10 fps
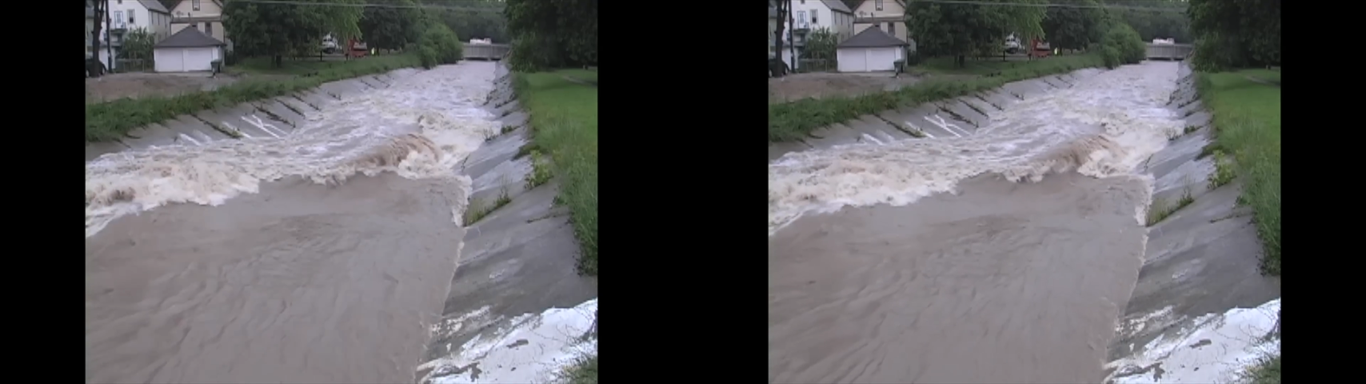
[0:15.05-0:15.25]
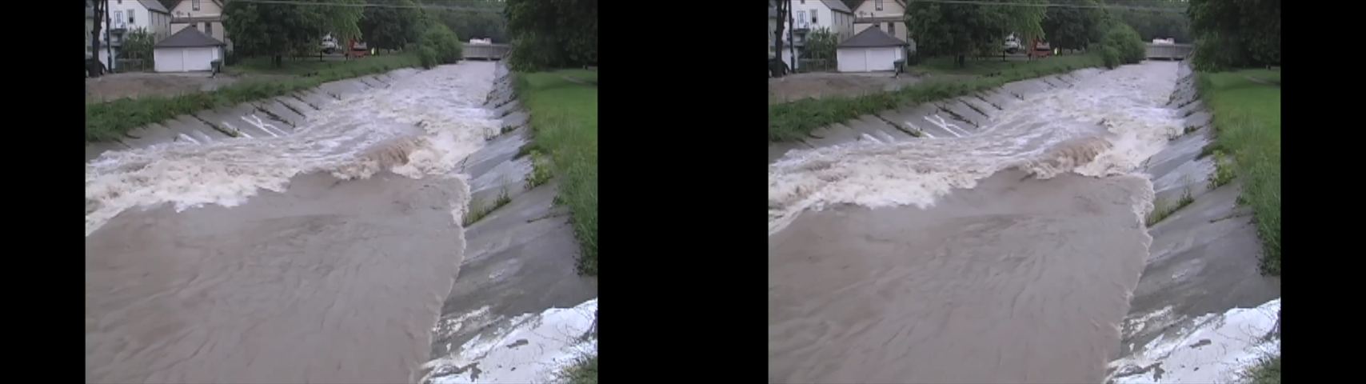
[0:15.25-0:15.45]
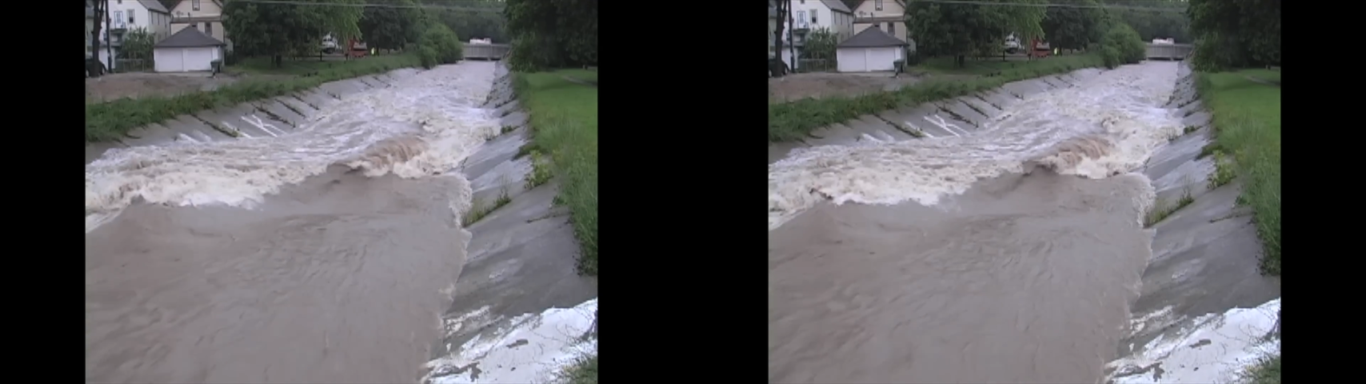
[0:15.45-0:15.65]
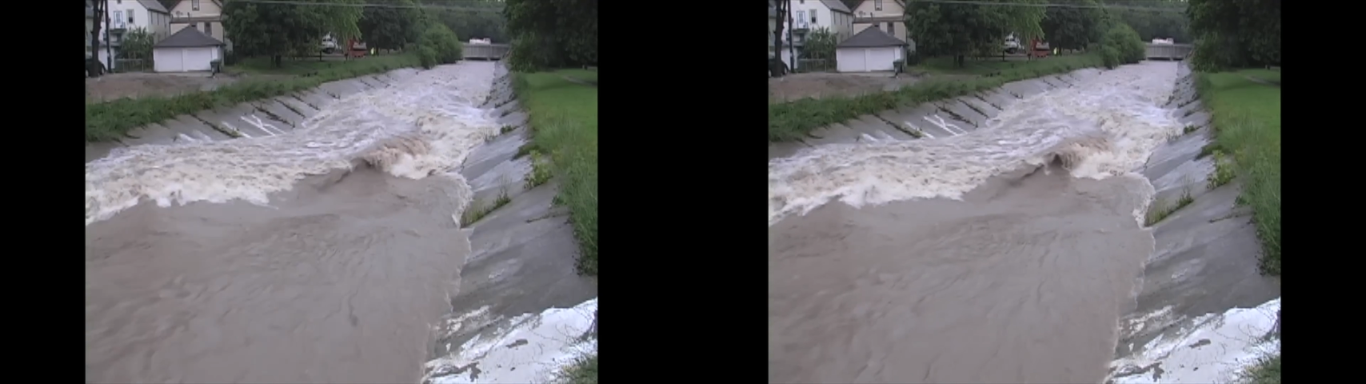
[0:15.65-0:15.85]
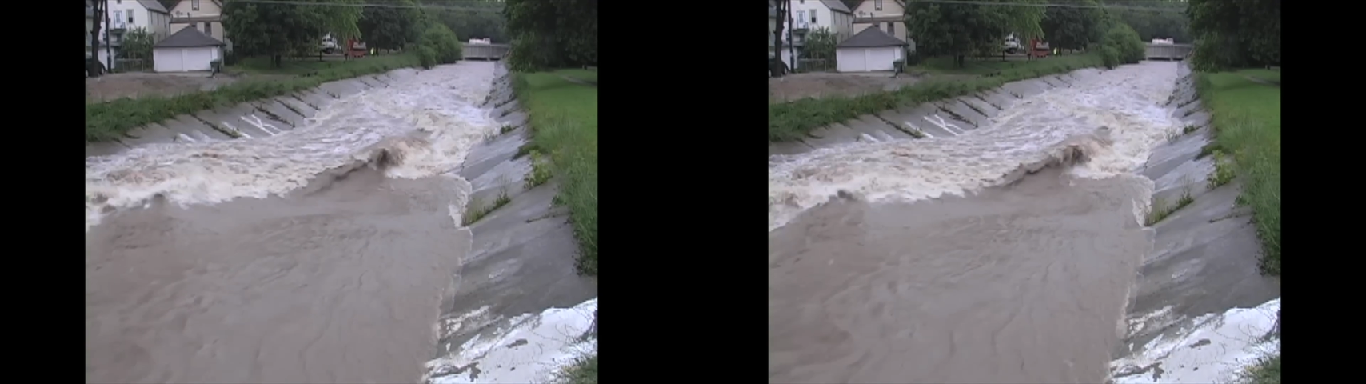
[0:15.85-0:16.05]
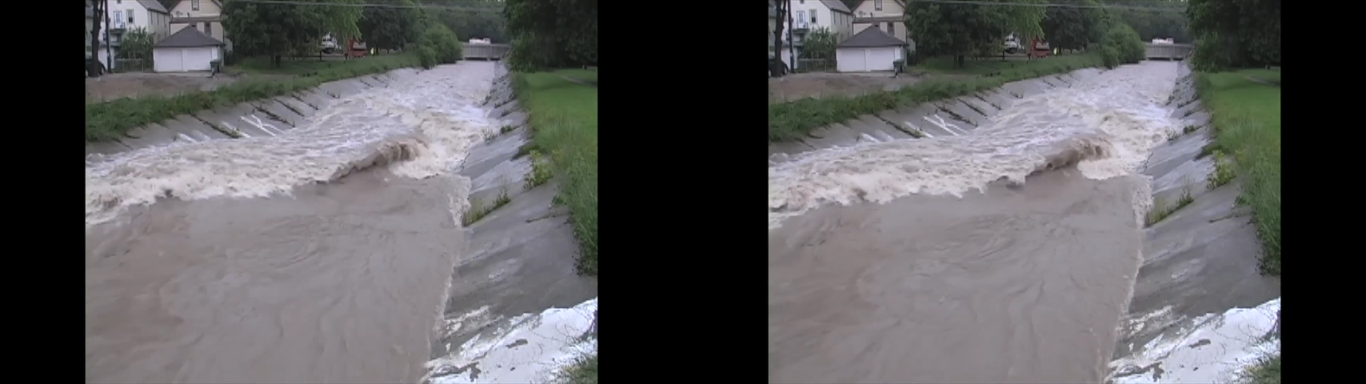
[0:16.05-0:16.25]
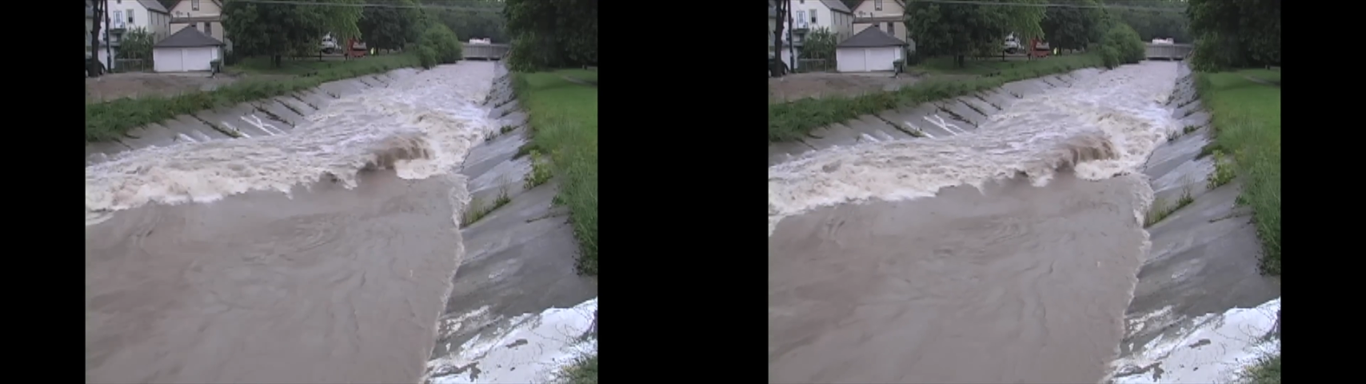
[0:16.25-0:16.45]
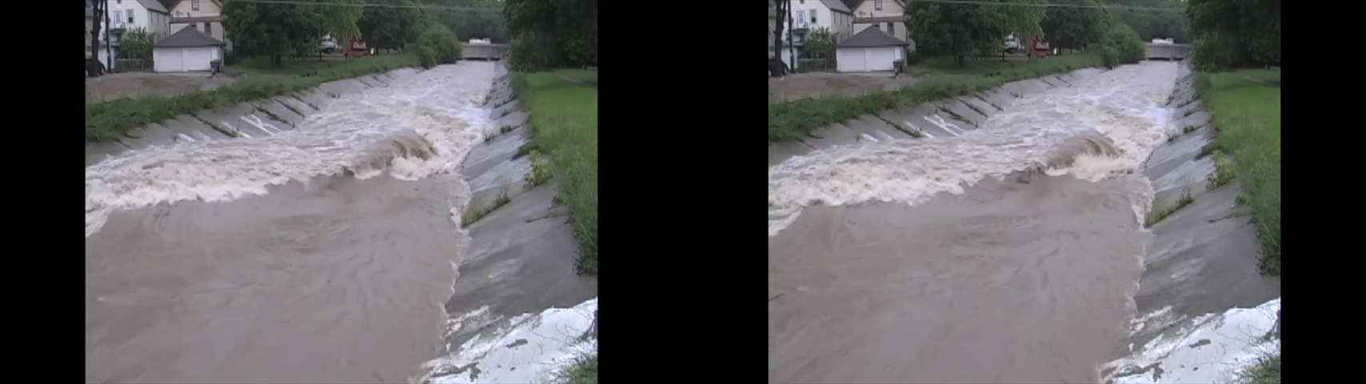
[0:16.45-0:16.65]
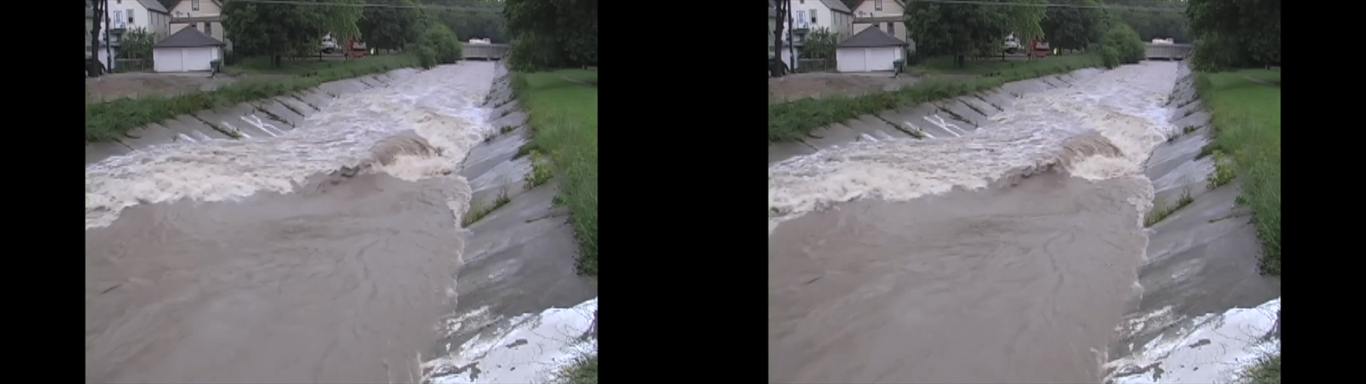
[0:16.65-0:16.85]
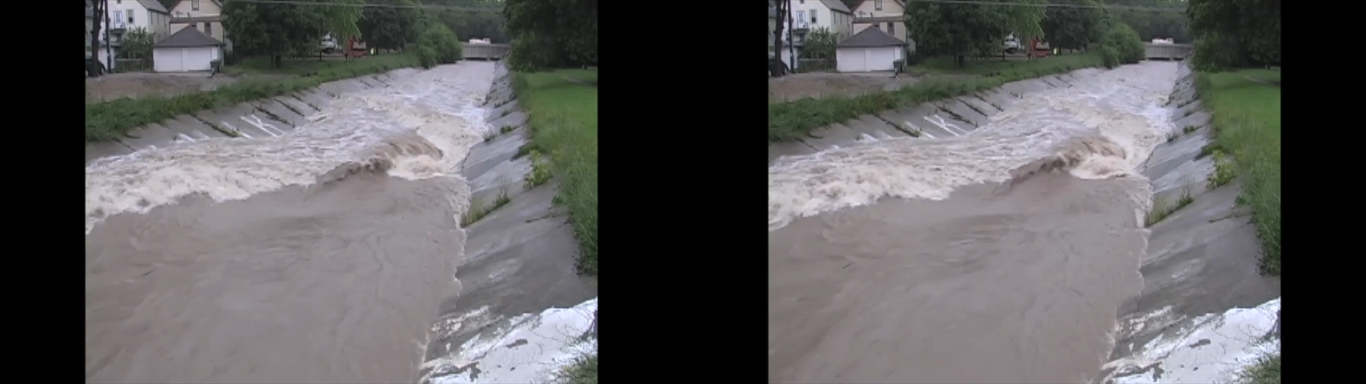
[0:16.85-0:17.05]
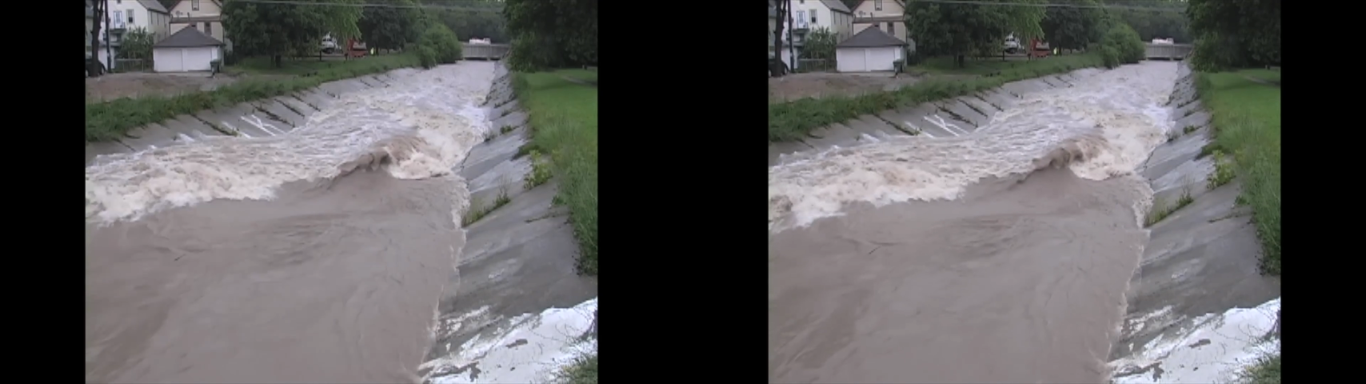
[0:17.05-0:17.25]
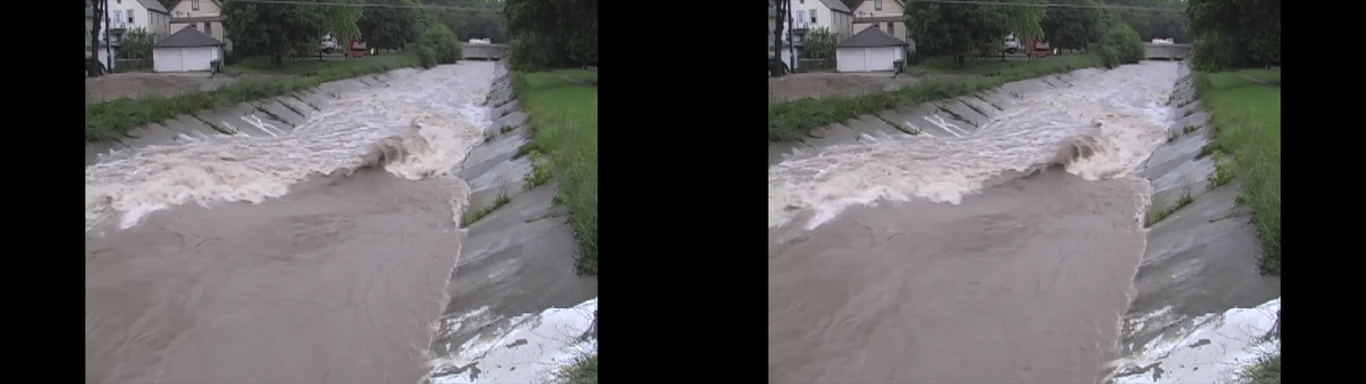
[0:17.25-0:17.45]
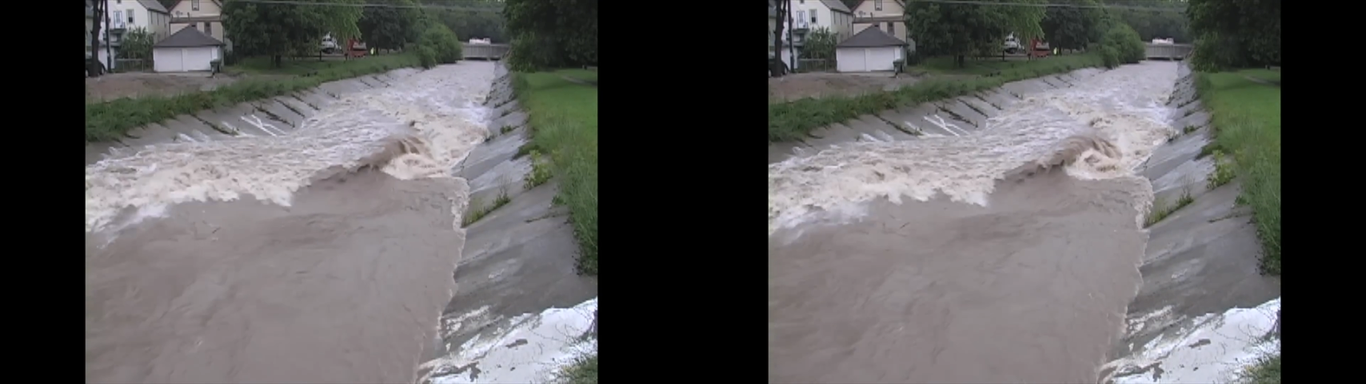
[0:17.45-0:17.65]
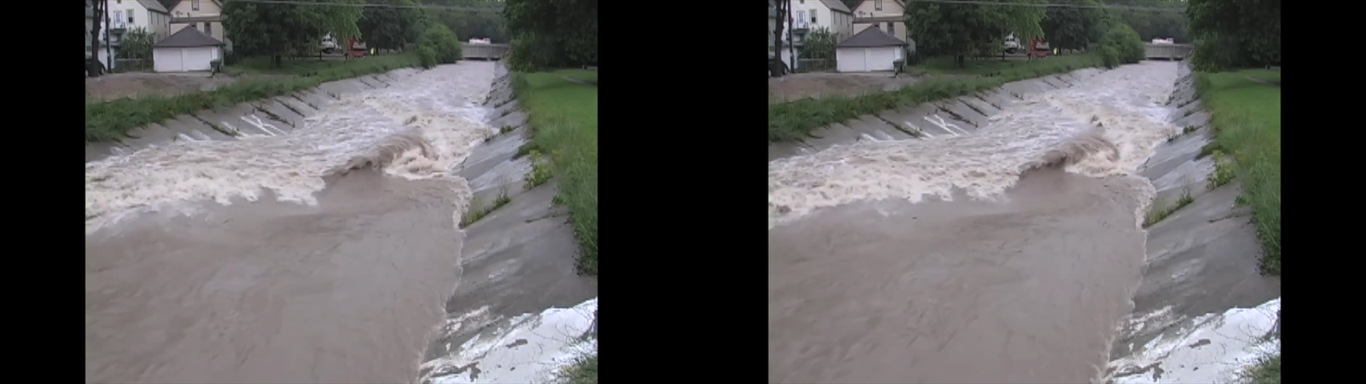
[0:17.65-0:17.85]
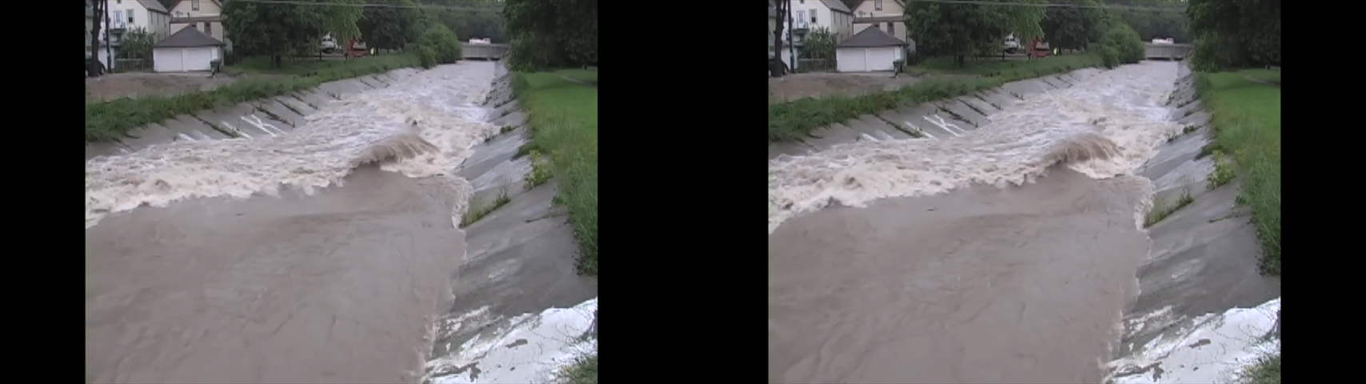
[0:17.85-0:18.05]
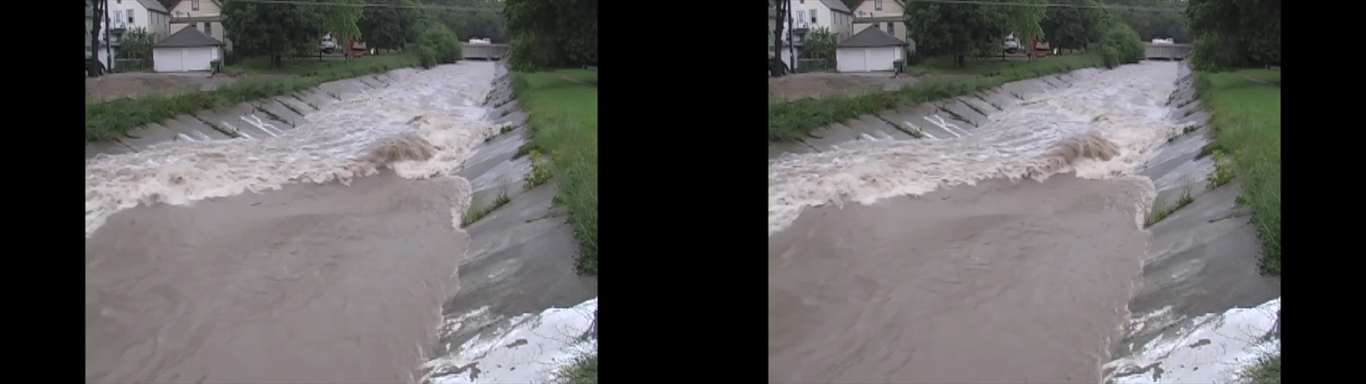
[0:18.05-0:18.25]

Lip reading: Nobody's mouth can be seen.